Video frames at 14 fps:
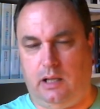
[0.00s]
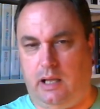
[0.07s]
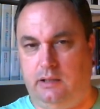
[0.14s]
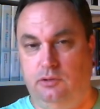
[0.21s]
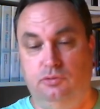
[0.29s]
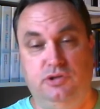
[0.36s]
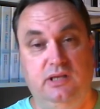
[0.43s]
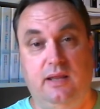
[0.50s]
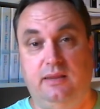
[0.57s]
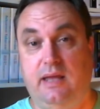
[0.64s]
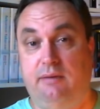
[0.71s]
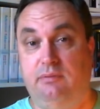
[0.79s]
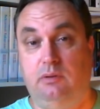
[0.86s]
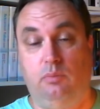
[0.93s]
And you see
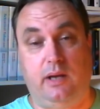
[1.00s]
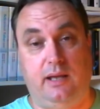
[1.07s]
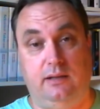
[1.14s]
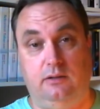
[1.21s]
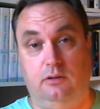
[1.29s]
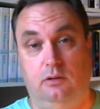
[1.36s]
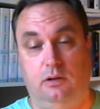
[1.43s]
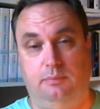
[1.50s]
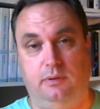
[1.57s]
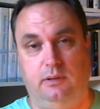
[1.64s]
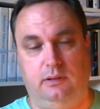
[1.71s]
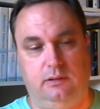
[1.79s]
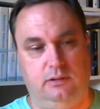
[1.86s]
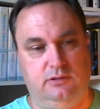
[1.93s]
that everywhere in Europe.
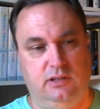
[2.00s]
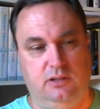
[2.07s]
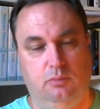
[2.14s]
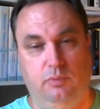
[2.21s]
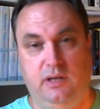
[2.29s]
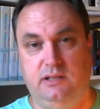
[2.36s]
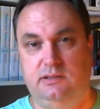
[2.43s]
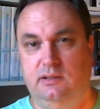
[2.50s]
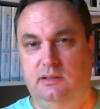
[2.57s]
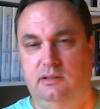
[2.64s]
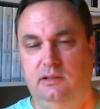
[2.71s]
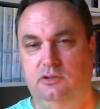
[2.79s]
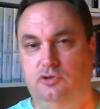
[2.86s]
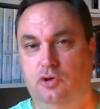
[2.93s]
The situation
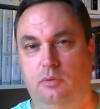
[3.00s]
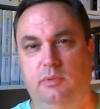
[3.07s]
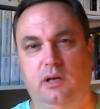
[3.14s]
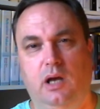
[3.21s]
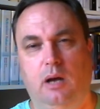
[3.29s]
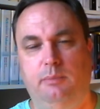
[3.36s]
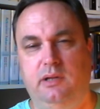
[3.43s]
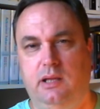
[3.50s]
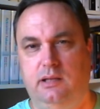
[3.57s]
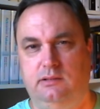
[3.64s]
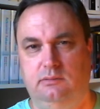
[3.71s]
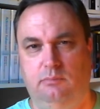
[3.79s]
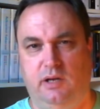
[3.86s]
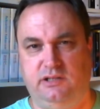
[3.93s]
in the German army
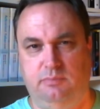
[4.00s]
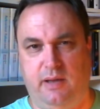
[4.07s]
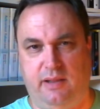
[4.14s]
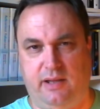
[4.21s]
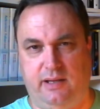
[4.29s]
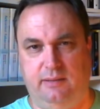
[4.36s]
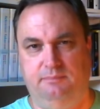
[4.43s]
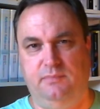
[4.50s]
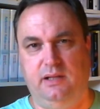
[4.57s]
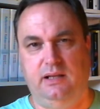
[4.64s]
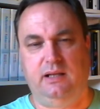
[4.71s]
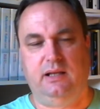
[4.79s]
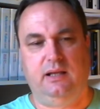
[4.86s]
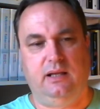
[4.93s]
isn't much better.
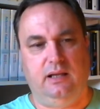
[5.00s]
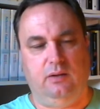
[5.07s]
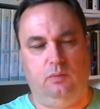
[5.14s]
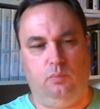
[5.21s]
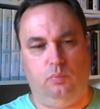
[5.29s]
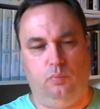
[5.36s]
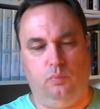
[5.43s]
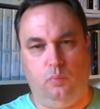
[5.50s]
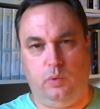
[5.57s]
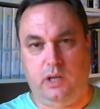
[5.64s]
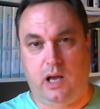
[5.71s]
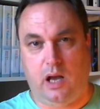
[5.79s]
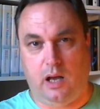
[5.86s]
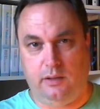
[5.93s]

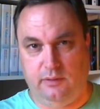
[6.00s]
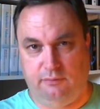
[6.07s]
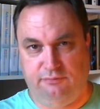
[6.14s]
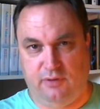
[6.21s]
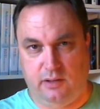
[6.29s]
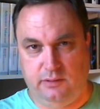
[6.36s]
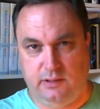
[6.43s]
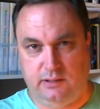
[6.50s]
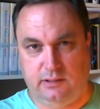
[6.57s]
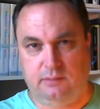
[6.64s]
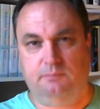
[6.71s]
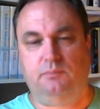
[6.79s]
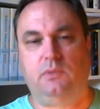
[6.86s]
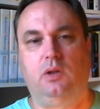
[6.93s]
We are
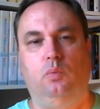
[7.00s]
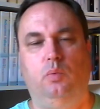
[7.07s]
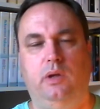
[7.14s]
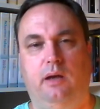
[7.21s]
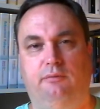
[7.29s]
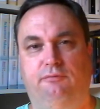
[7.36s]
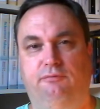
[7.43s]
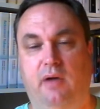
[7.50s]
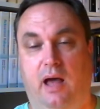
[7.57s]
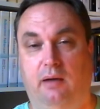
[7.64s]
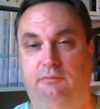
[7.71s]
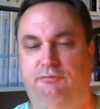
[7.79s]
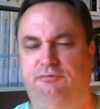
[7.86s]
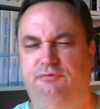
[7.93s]
underfunded. We are
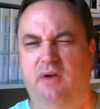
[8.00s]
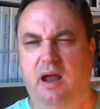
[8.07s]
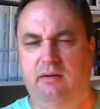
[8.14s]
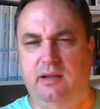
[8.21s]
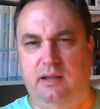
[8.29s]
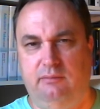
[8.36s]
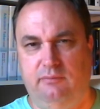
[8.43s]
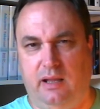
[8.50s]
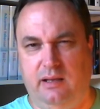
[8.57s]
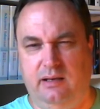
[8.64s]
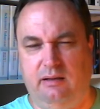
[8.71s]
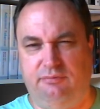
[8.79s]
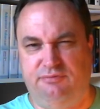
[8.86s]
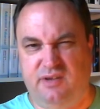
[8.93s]
very
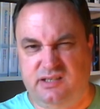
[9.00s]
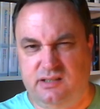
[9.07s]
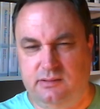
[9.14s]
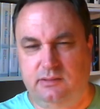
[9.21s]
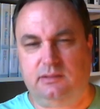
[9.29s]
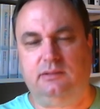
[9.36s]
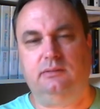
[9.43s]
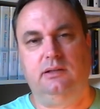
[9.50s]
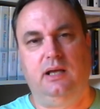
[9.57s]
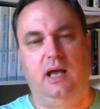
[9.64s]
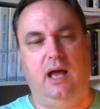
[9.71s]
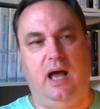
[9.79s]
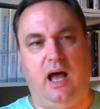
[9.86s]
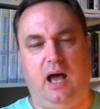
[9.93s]
inefficient.
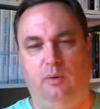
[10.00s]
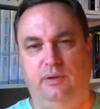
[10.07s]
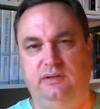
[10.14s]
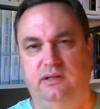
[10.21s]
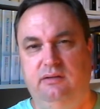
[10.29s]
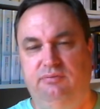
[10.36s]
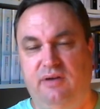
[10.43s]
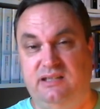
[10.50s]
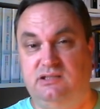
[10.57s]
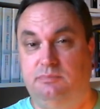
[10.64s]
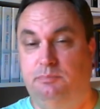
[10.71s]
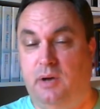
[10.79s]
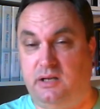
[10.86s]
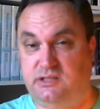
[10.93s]
Our
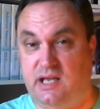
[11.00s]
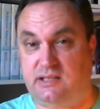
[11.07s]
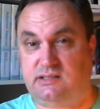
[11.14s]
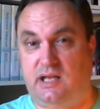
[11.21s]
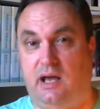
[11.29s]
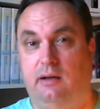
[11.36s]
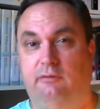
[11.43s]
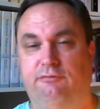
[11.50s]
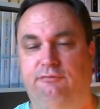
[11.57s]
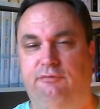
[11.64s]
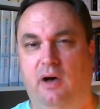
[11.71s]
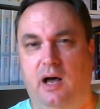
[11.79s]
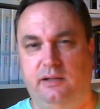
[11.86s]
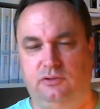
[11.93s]
defense budgets are
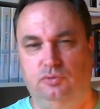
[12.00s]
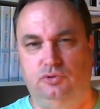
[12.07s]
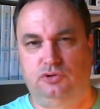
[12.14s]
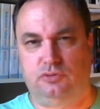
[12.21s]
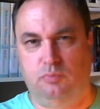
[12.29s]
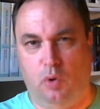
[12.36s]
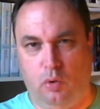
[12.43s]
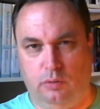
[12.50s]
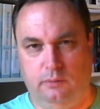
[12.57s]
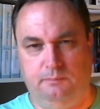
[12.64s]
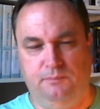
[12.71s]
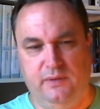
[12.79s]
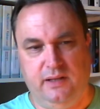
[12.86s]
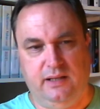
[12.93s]
far too small.